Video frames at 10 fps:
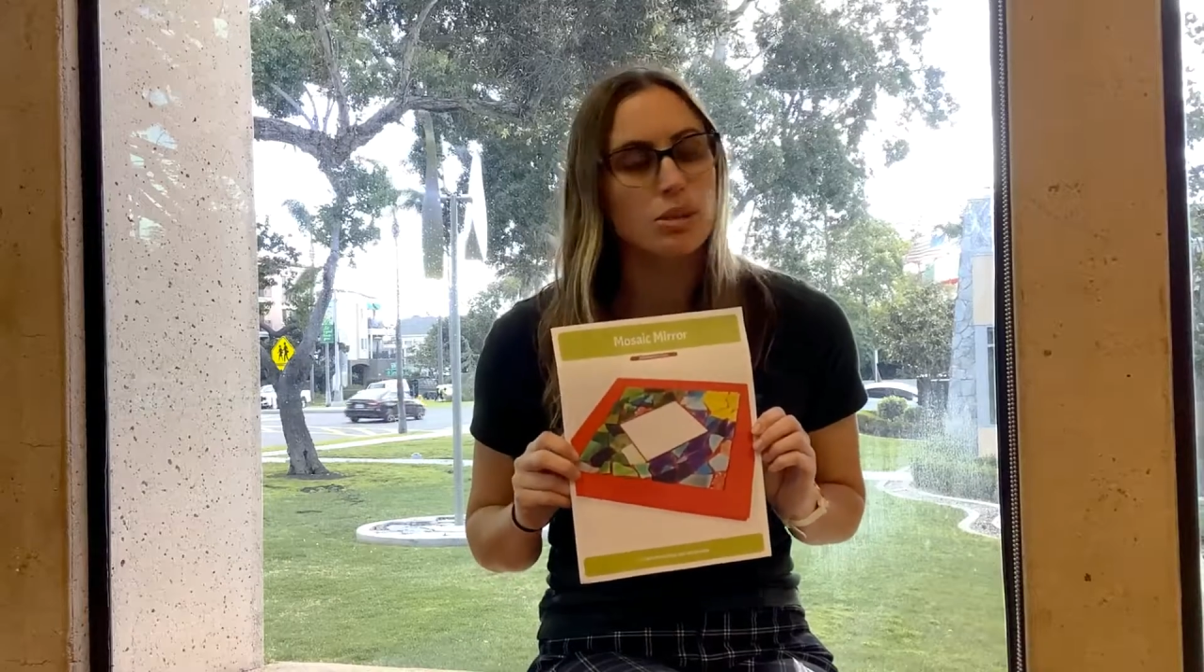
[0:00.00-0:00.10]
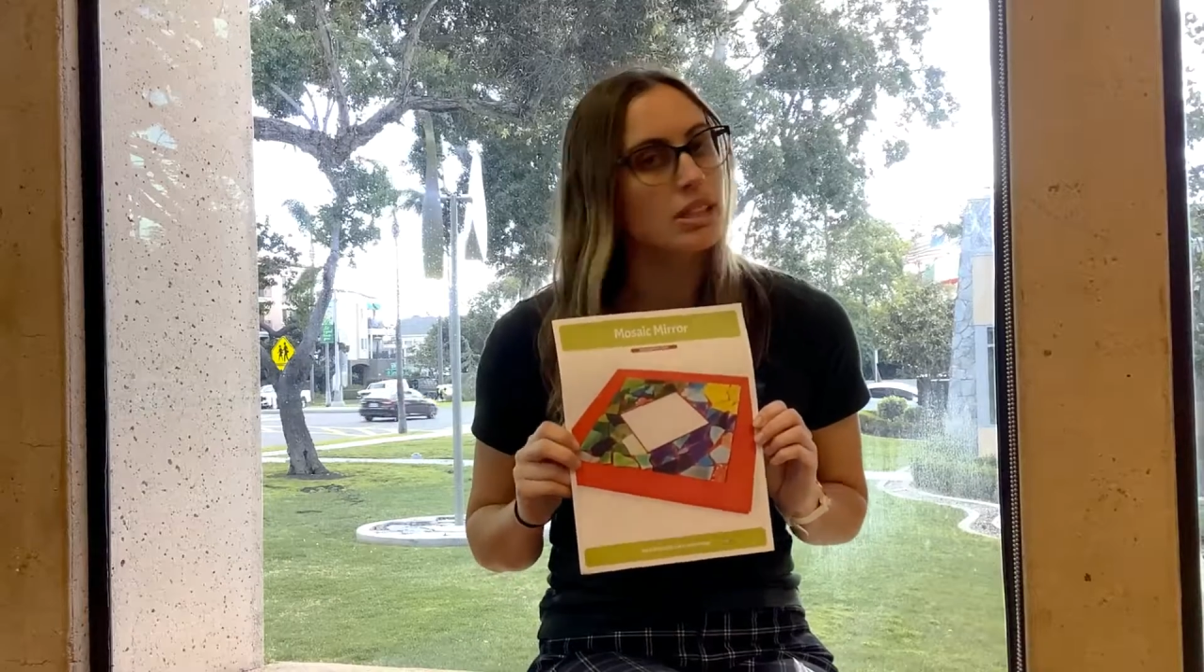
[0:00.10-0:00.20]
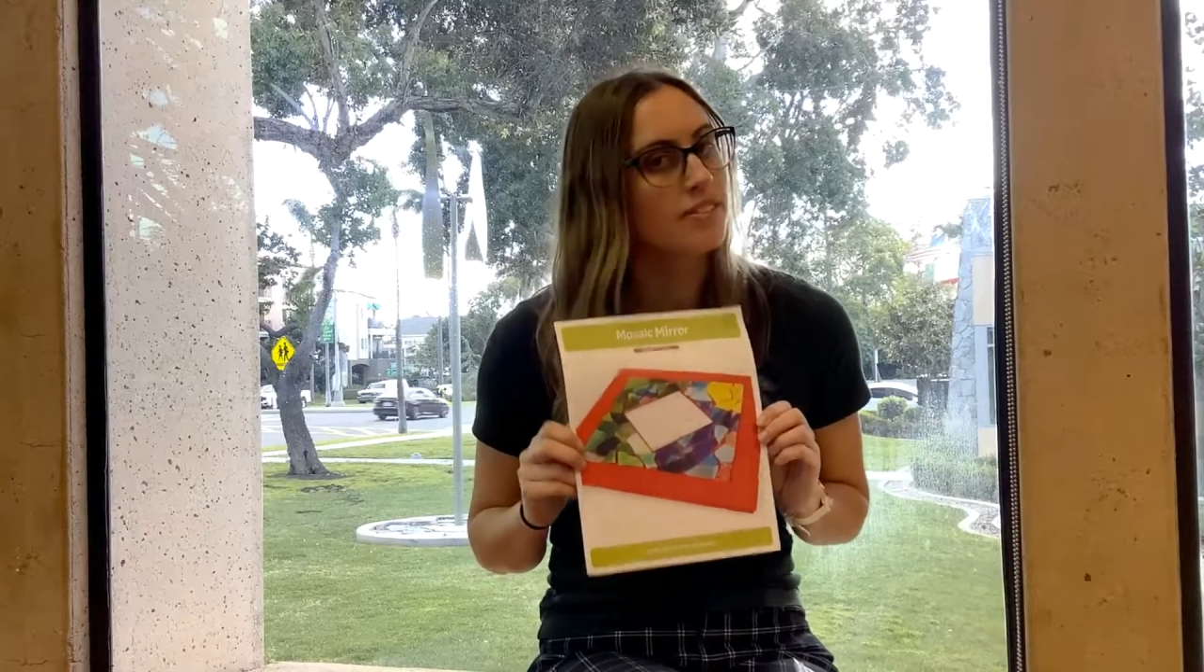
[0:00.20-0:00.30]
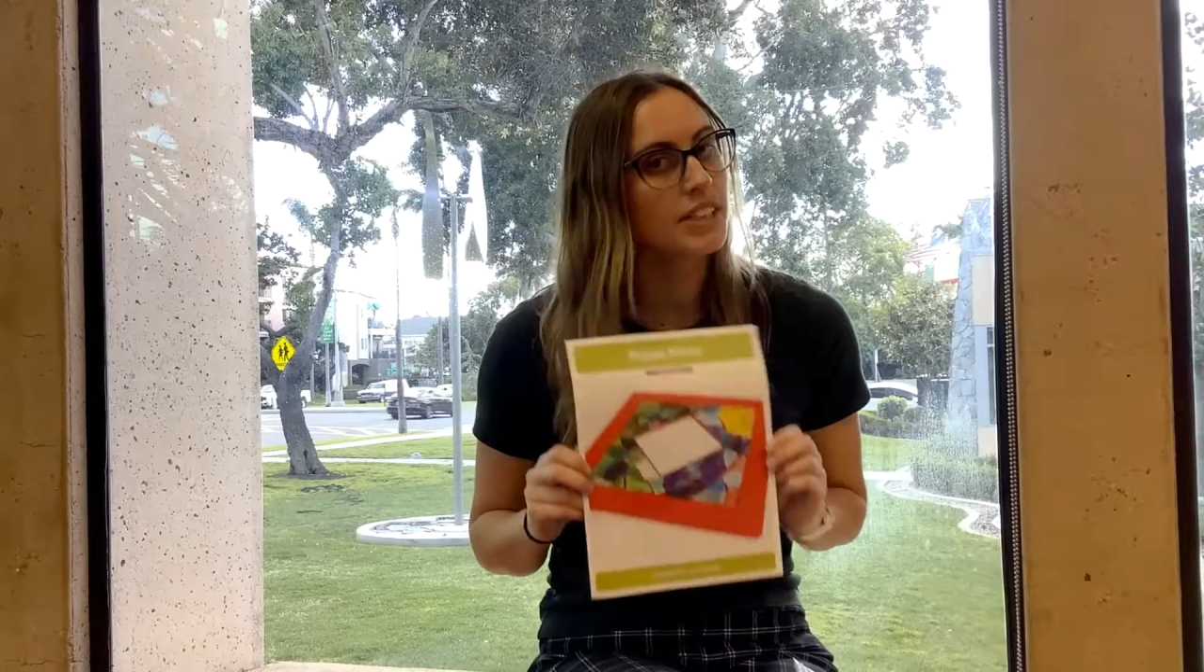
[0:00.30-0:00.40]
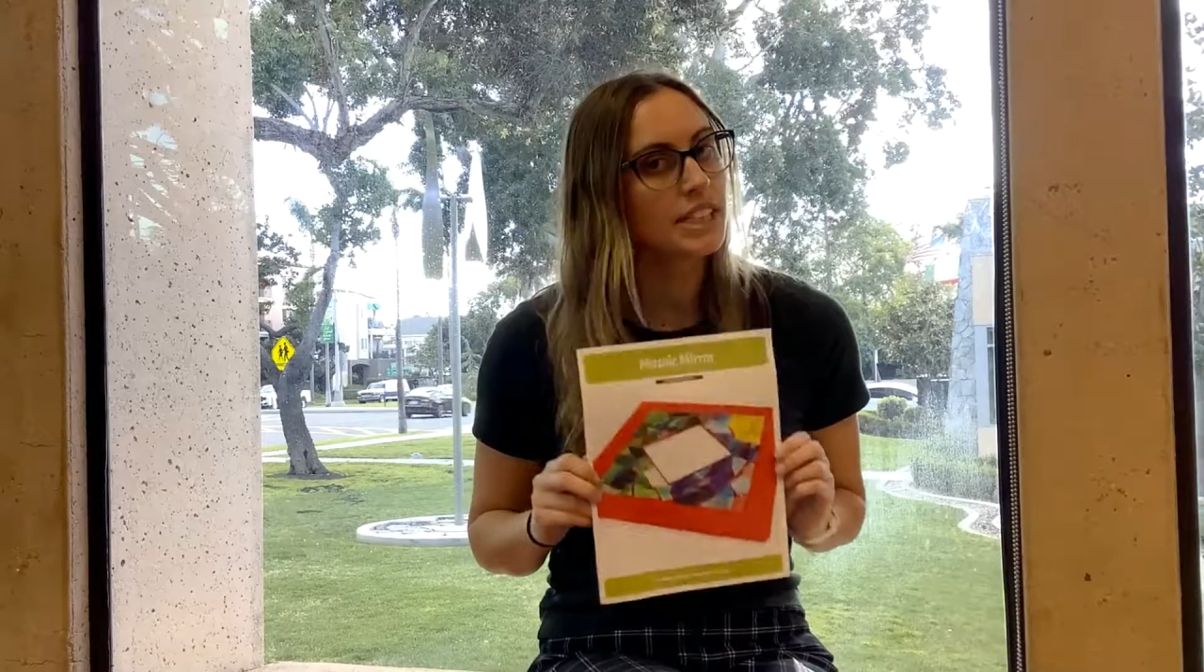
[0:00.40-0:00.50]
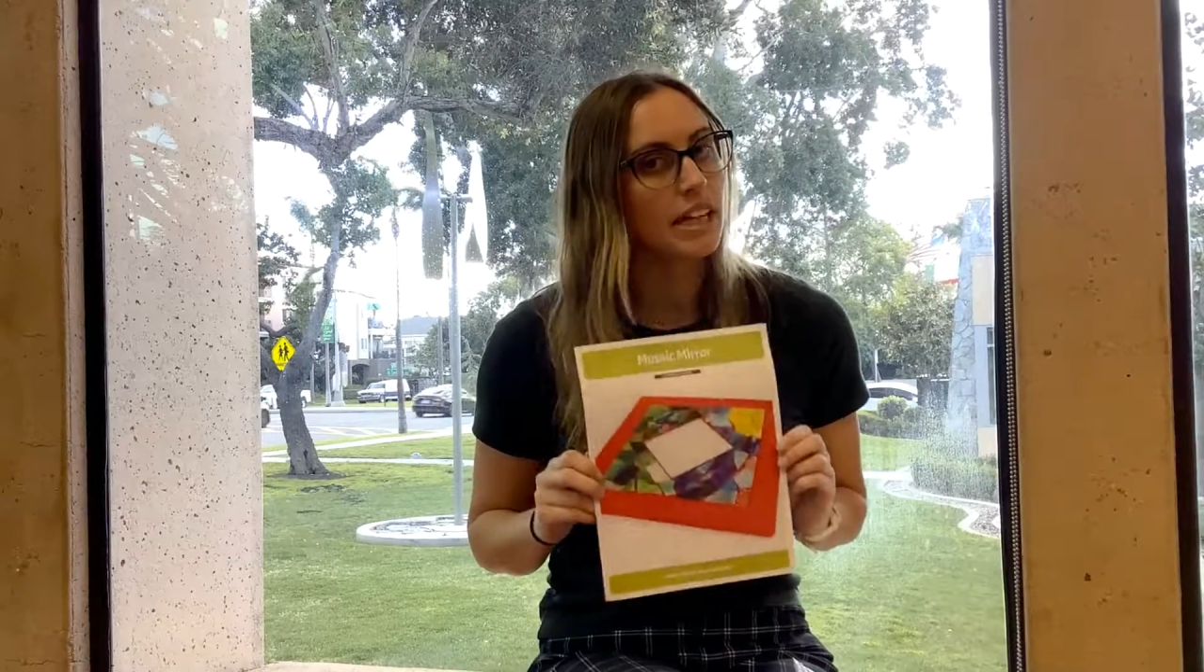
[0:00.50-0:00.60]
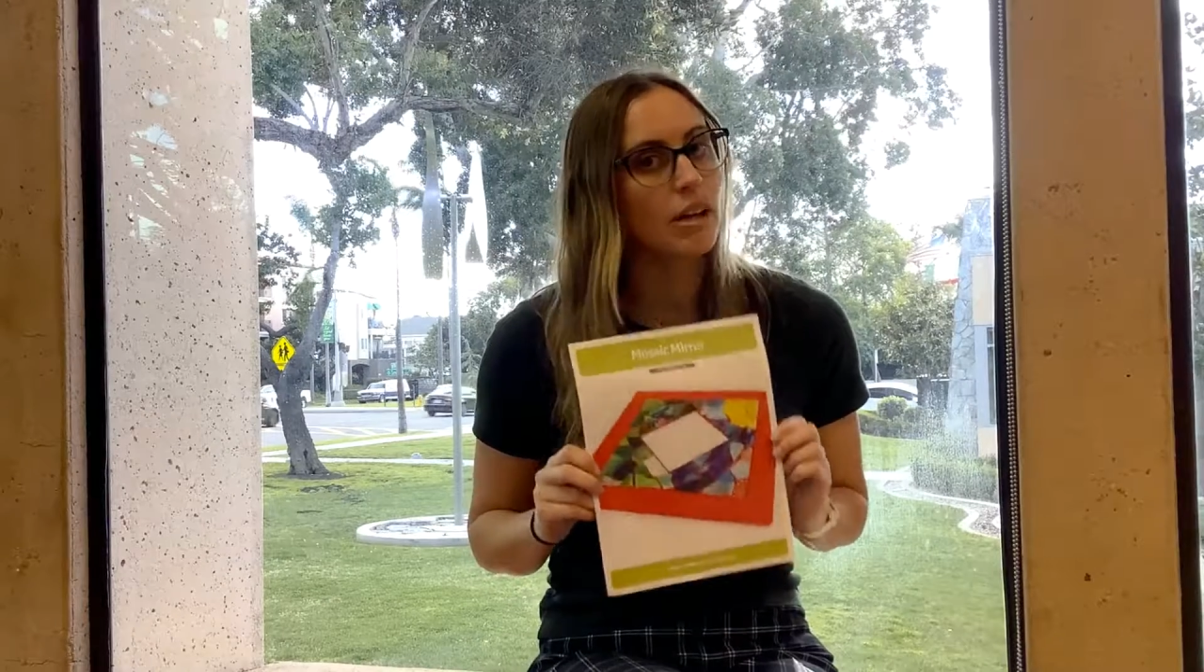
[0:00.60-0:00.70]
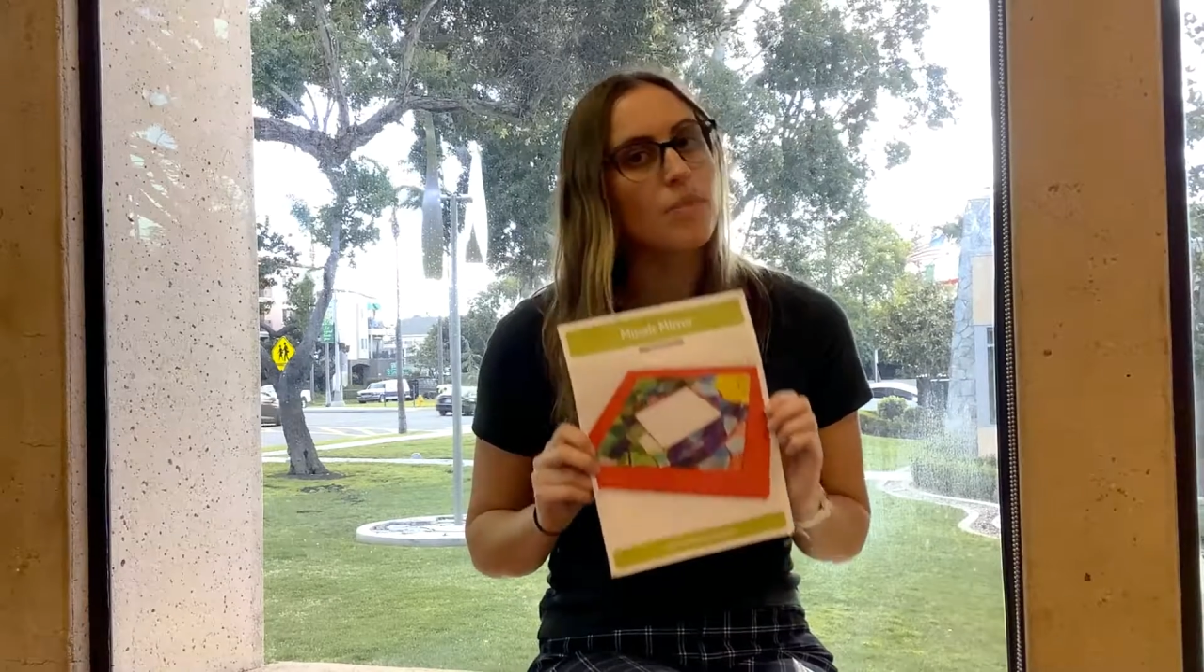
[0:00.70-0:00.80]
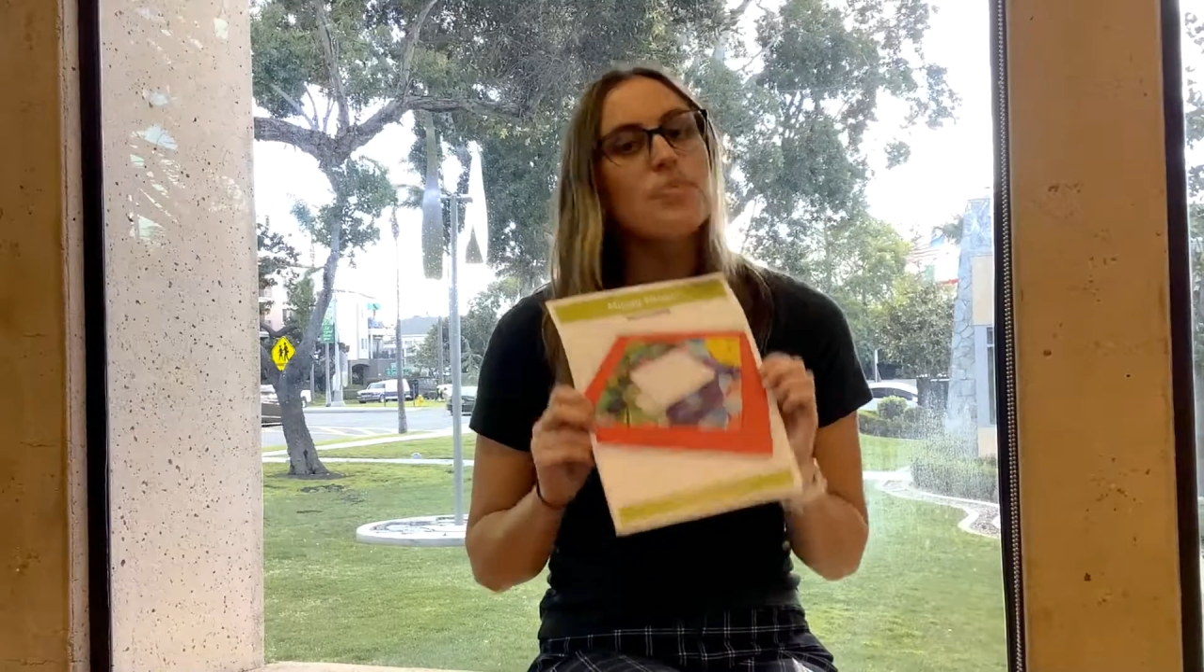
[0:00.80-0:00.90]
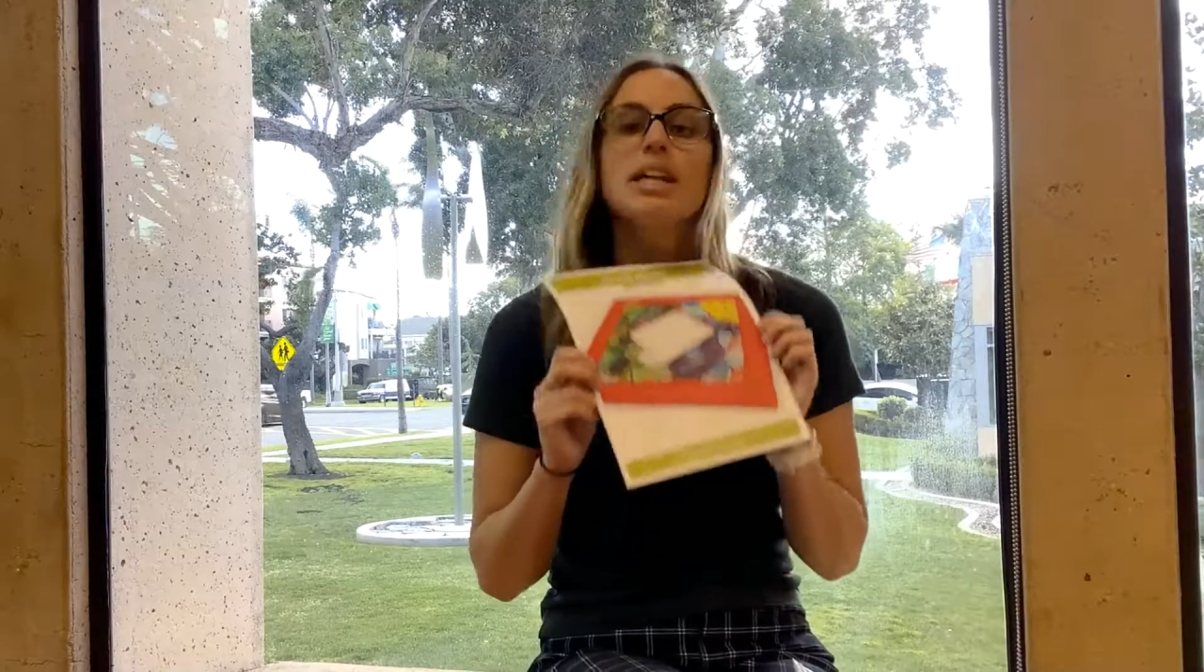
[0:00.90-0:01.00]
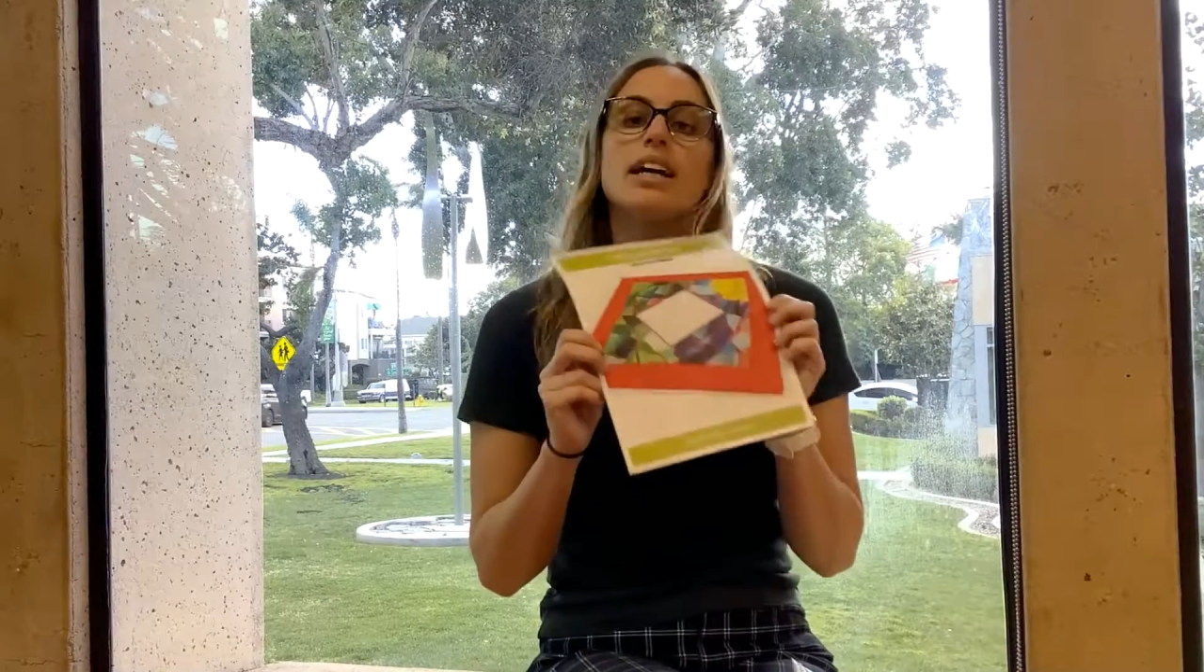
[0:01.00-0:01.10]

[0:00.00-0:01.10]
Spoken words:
the video,